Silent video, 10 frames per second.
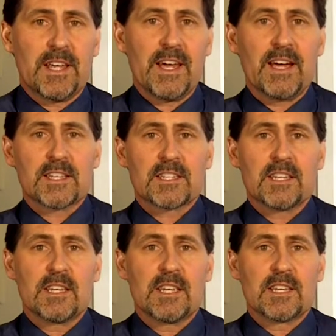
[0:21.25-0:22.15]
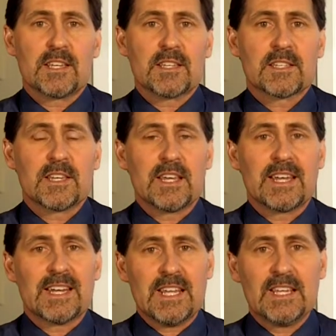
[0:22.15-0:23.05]
test is
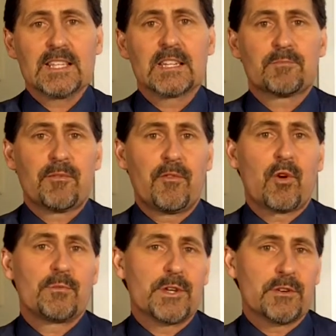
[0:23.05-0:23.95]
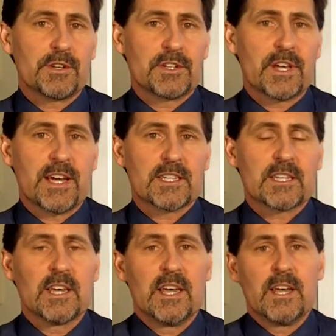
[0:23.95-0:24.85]
an easy to perform urine
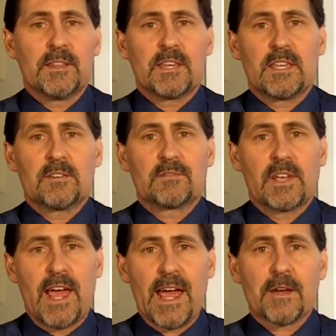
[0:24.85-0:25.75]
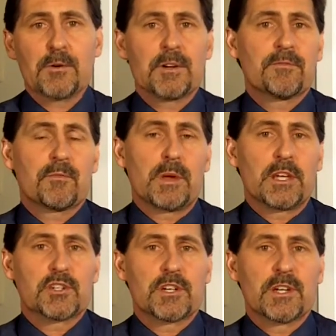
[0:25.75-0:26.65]
test that gives accurate
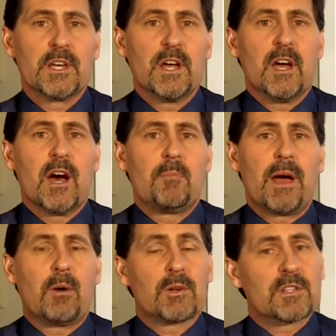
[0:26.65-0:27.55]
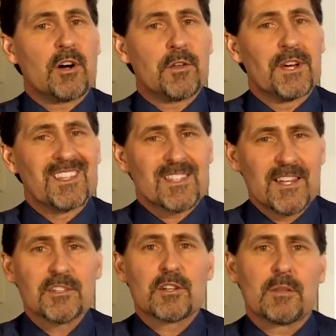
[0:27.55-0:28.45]
information about what's called
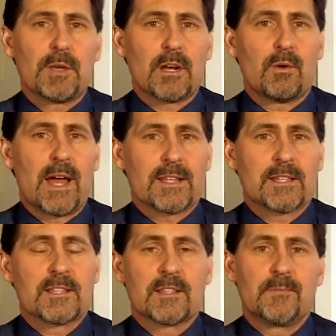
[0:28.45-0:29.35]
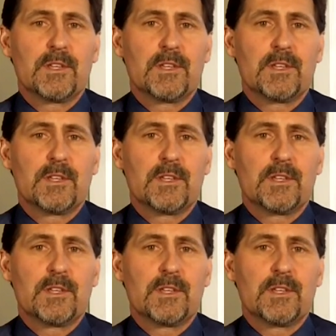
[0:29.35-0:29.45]
essential amino acids.